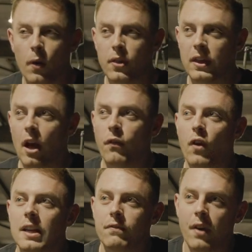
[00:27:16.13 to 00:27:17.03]
I think I
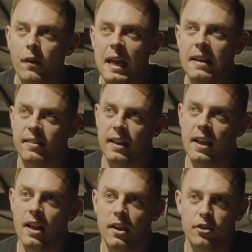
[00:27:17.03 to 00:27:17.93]
find it very easy
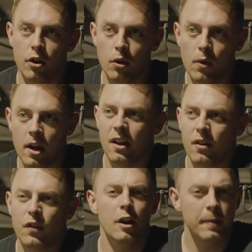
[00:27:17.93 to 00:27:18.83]
to
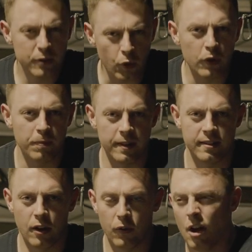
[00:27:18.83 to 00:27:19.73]
feel a bit sorry for
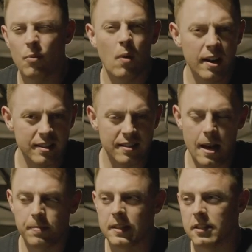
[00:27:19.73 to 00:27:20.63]
myself. Why is this
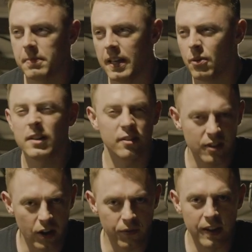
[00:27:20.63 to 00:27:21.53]
happening to me? Do I
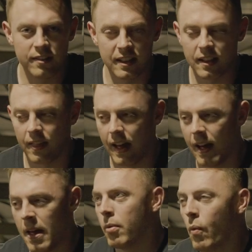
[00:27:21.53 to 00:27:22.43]
deserve this? Things like
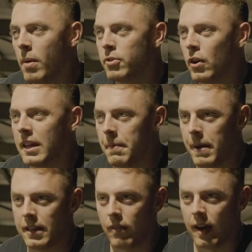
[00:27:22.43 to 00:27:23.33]
that. But what I'm trying to get
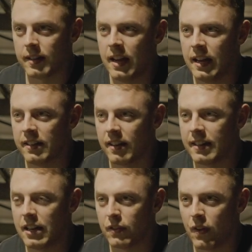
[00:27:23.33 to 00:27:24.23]
better at is
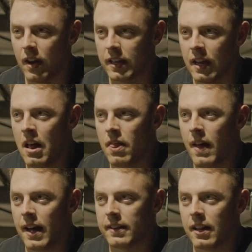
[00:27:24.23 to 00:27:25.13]
identifying
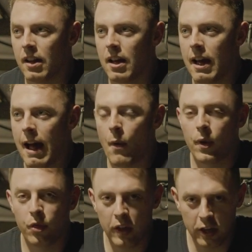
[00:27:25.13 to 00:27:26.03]
that how
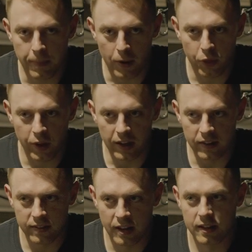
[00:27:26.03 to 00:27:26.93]
I think about
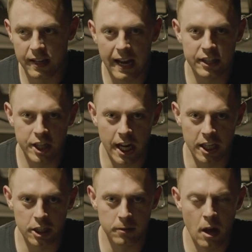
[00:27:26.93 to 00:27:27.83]
things can
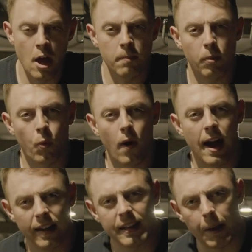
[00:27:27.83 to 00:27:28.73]
change, but what
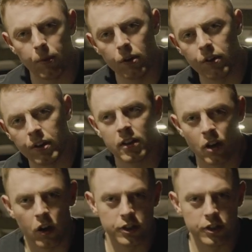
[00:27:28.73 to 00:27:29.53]
has happened can't